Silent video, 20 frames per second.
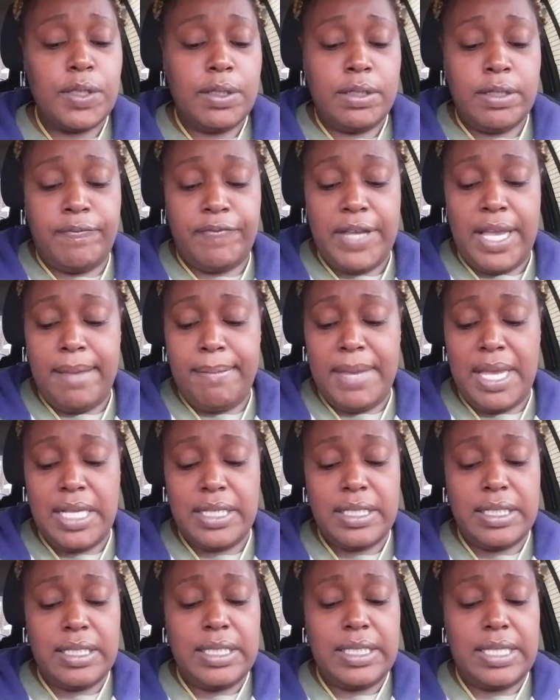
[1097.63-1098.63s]
Divine
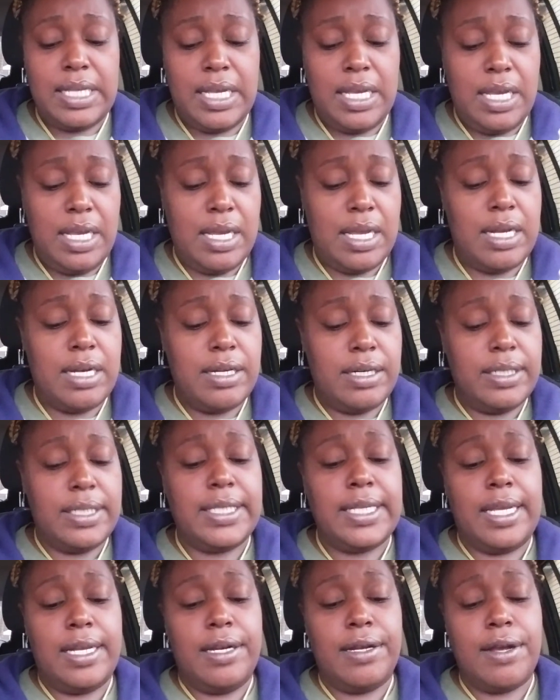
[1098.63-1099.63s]
Masculine say he ain't got nothing to
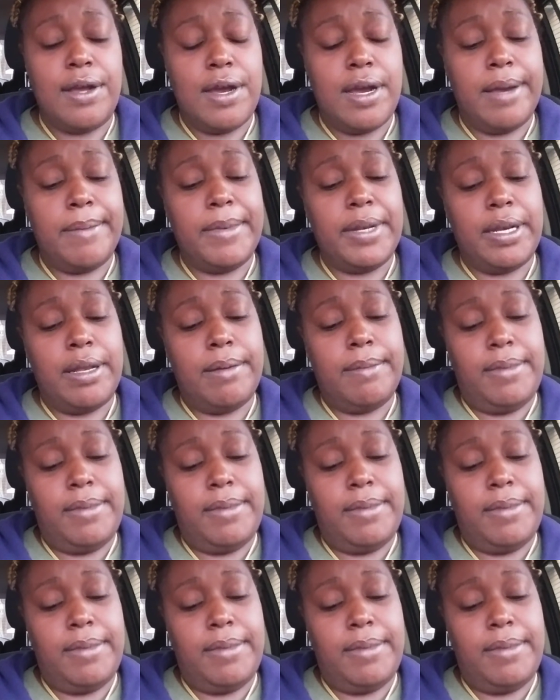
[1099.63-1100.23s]
say to Carmen, no.